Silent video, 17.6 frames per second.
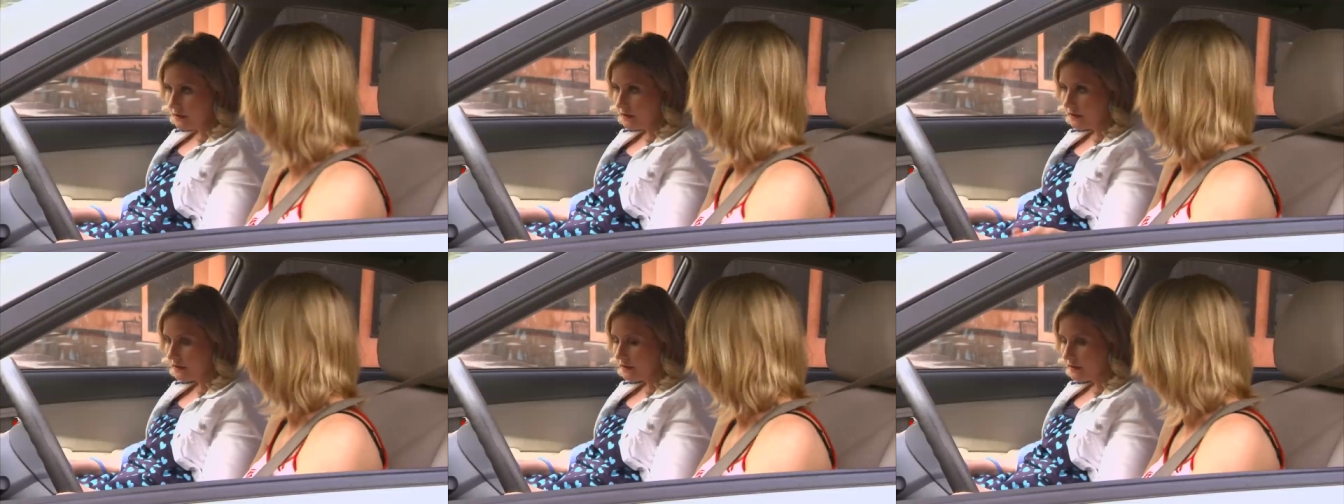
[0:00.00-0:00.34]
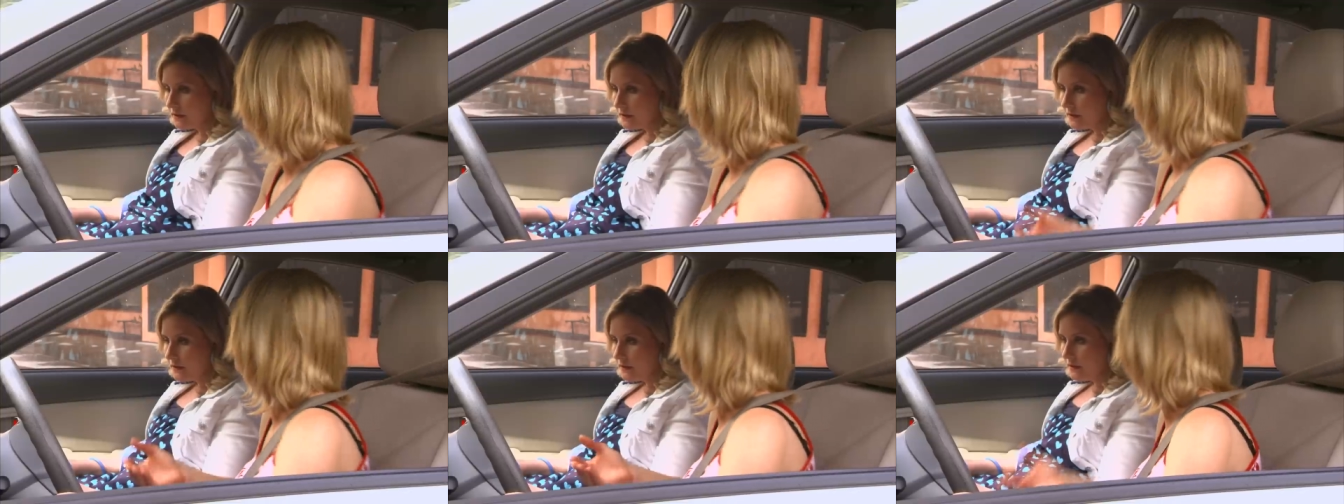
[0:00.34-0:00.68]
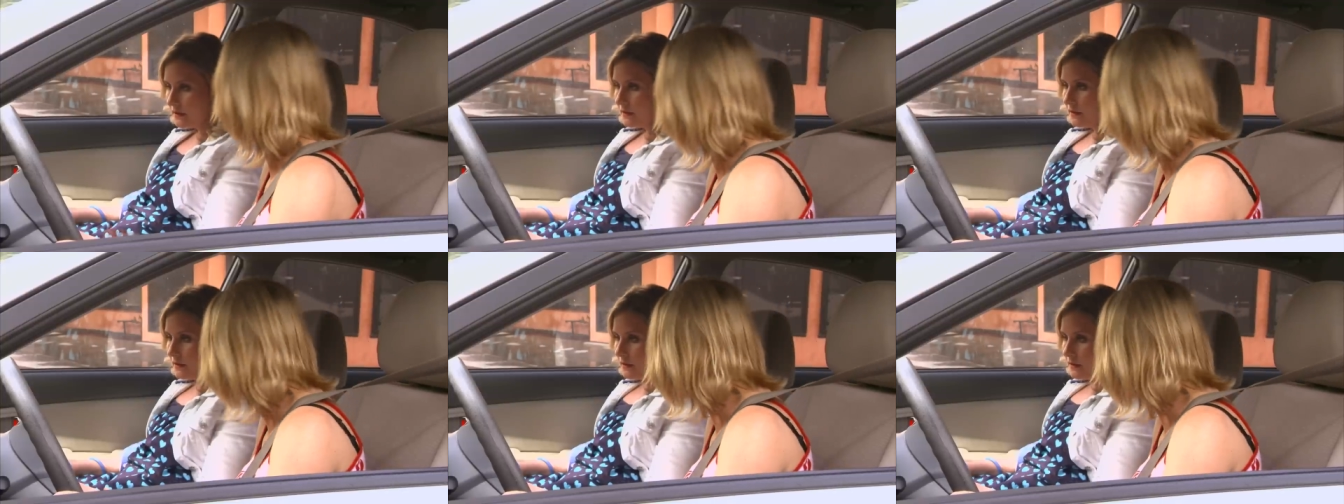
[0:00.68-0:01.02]
the perfect
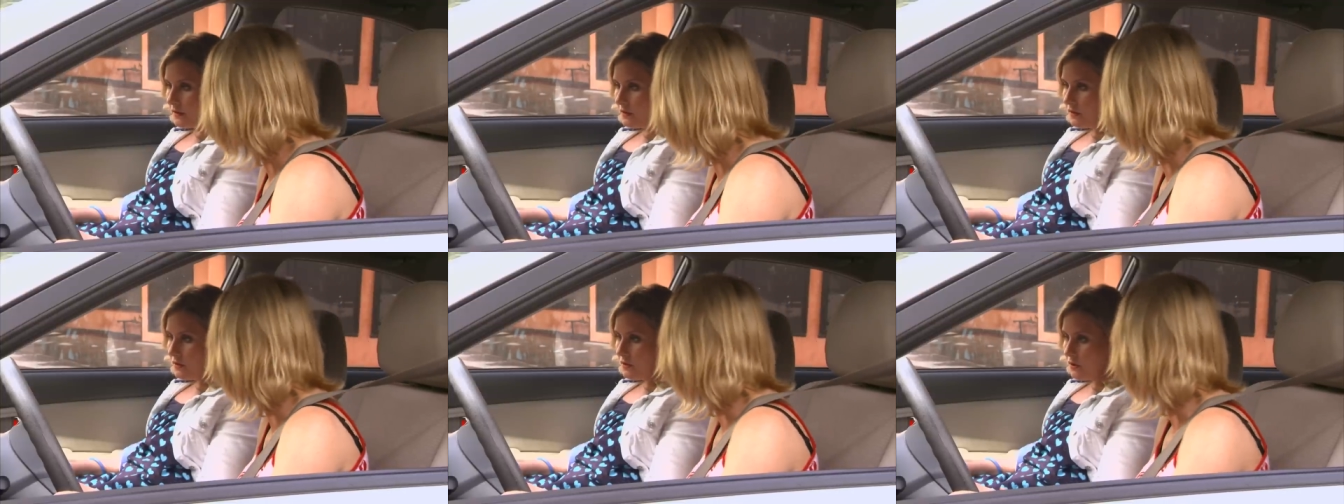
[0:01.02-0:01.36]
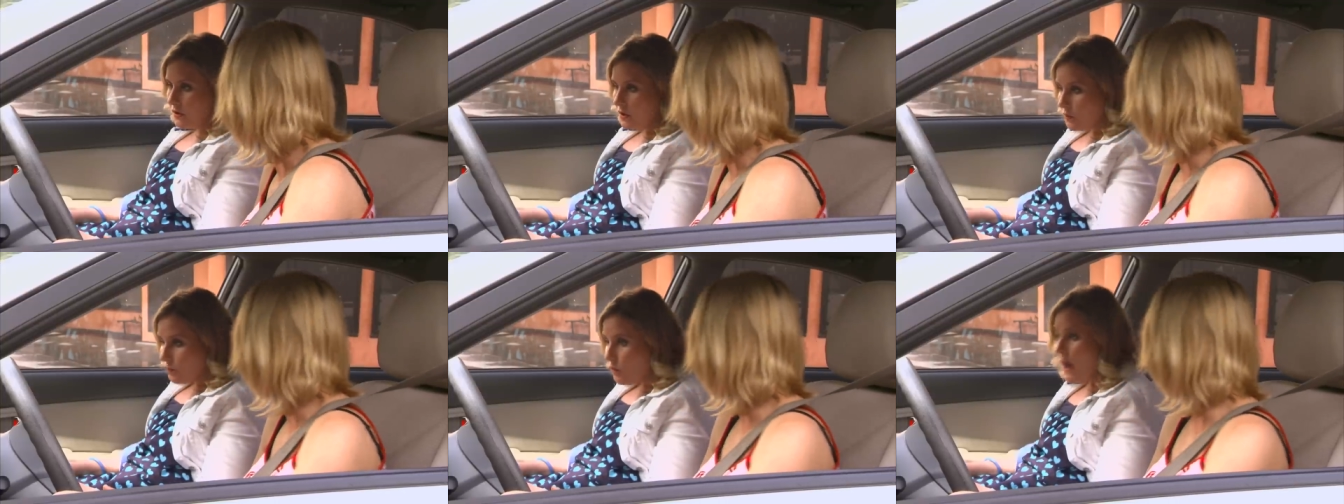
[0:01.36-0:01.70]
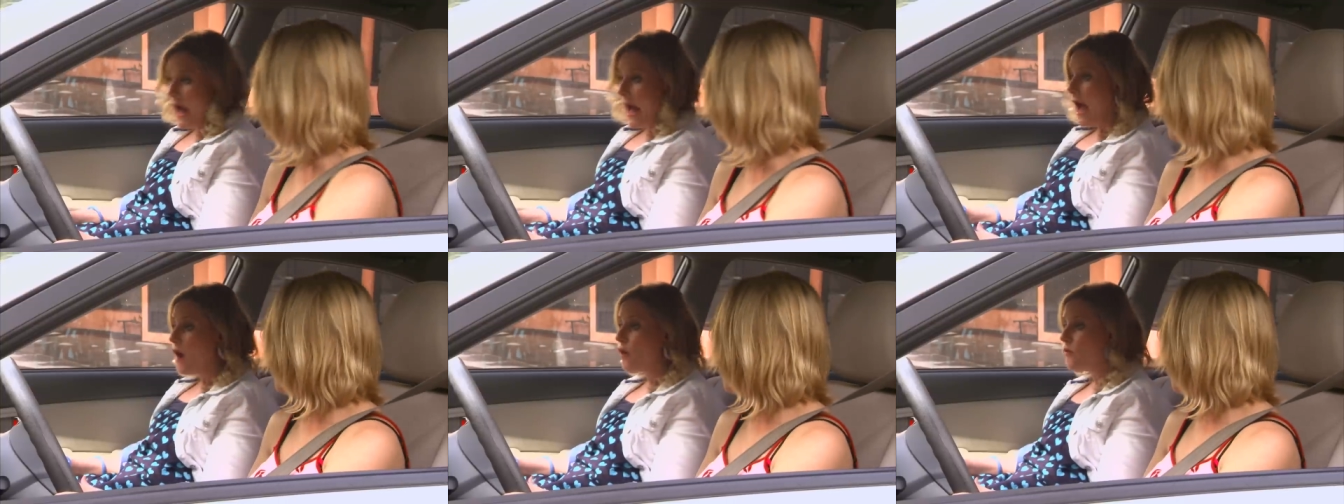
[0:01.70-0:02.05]
replacements for her. Well,
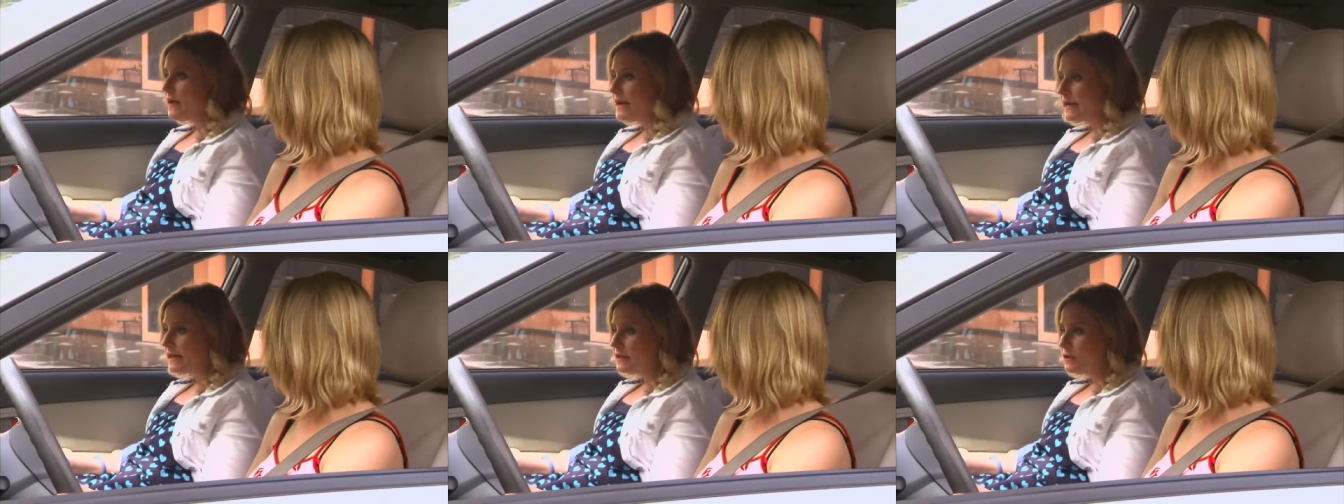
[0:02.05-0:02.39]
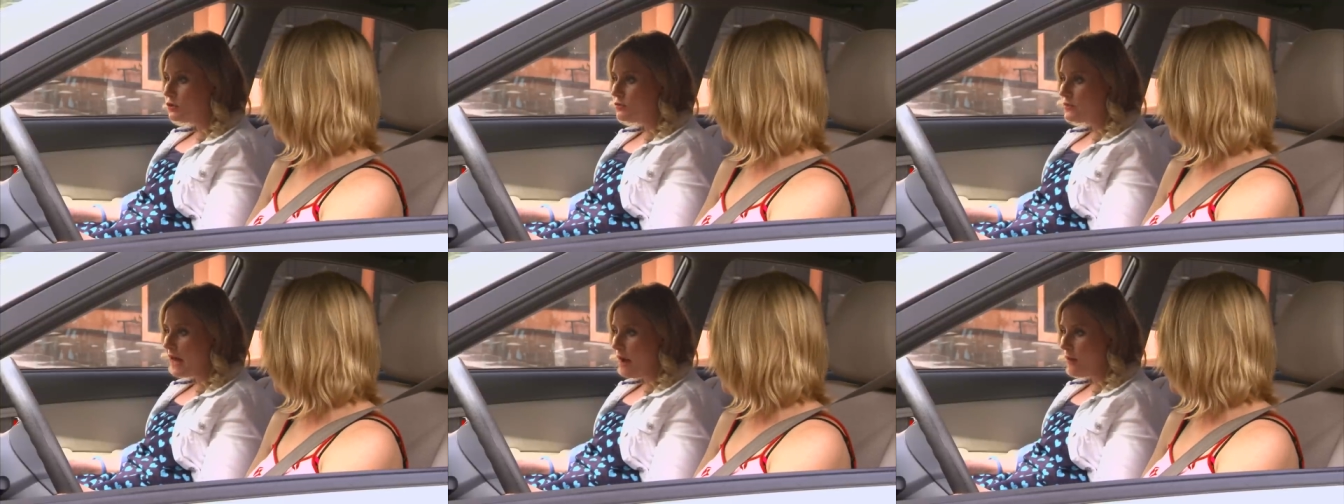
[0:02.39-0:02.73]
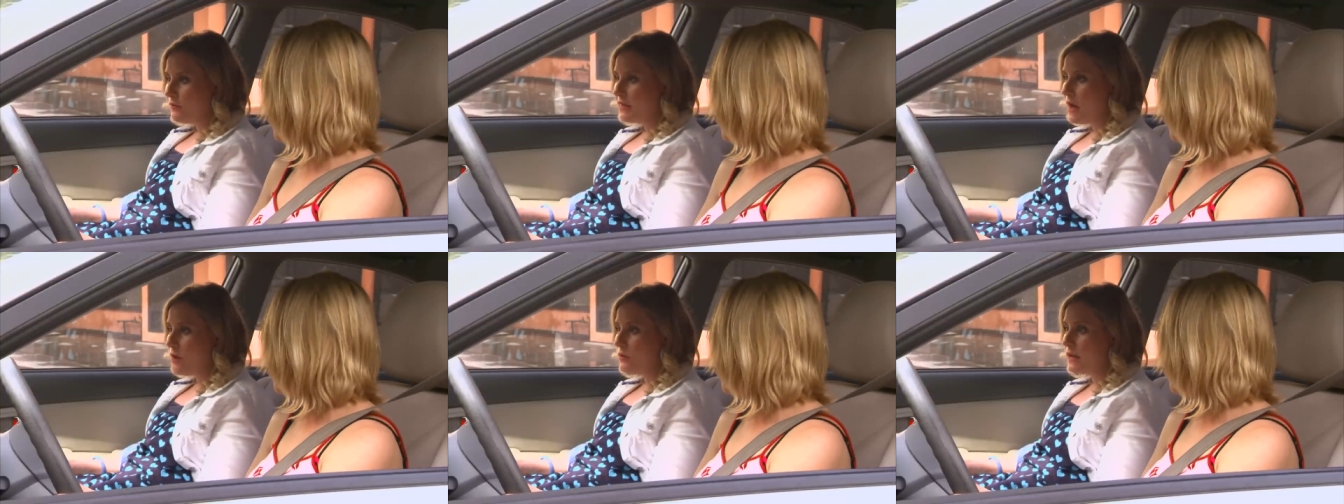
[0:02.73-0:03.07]
how are we gonna do that
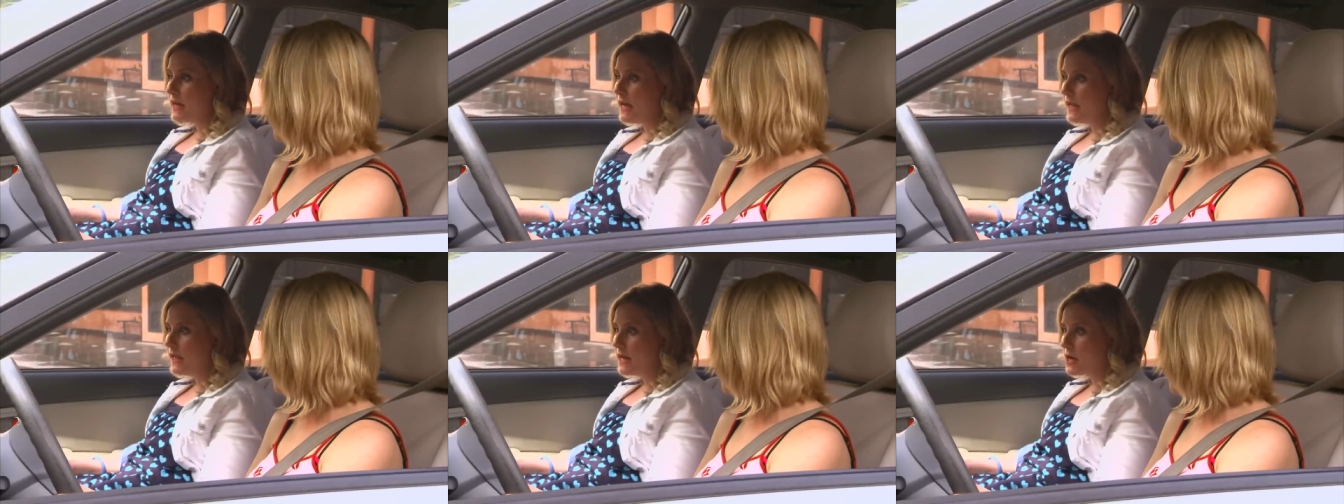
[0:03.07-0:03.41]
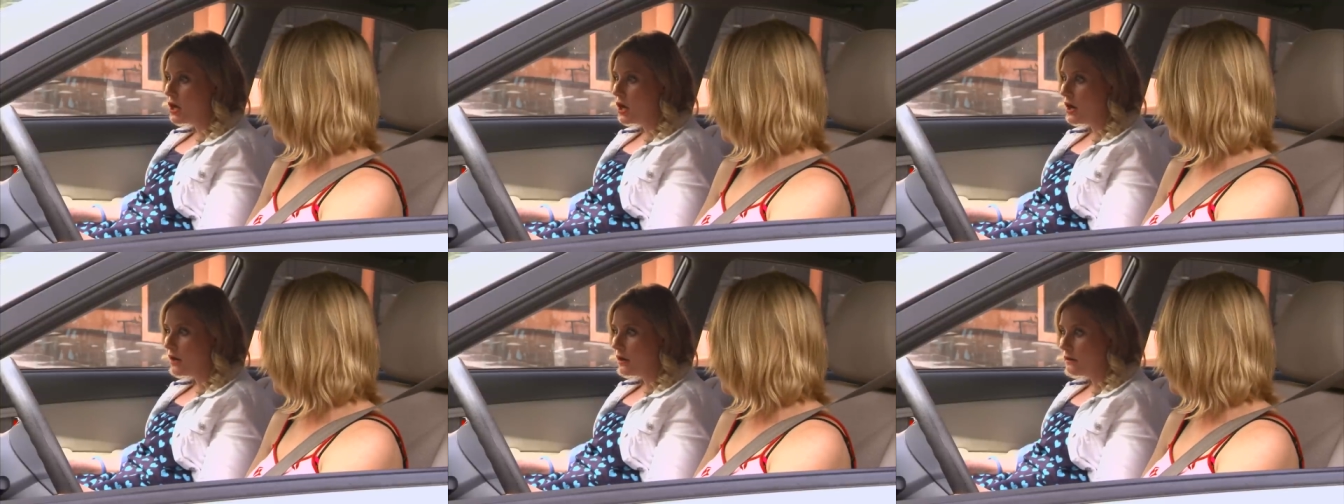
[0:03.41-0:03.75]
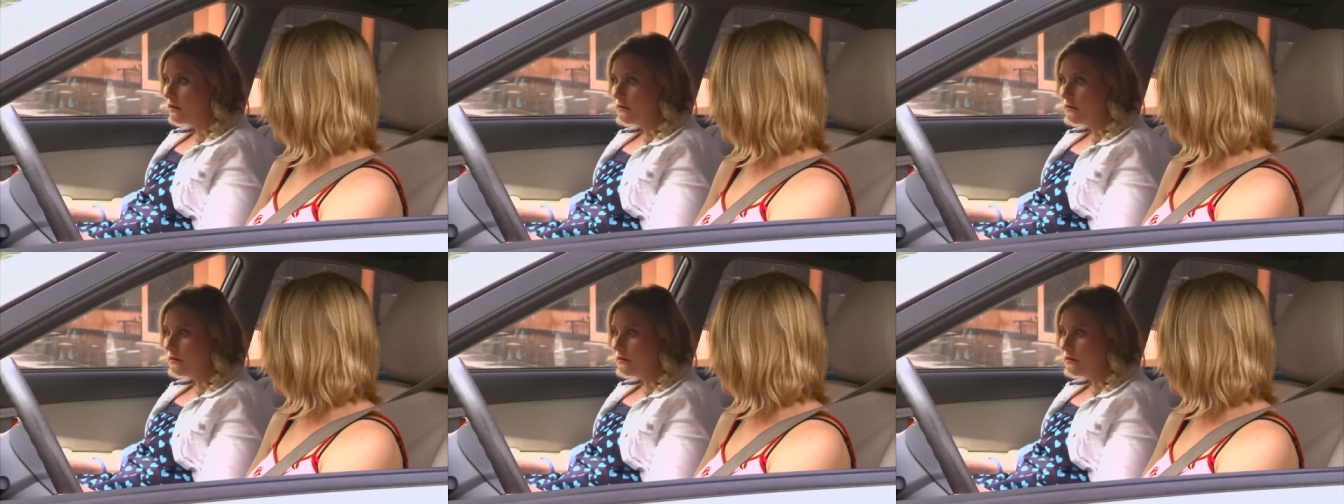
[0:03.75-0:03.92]
without killing her?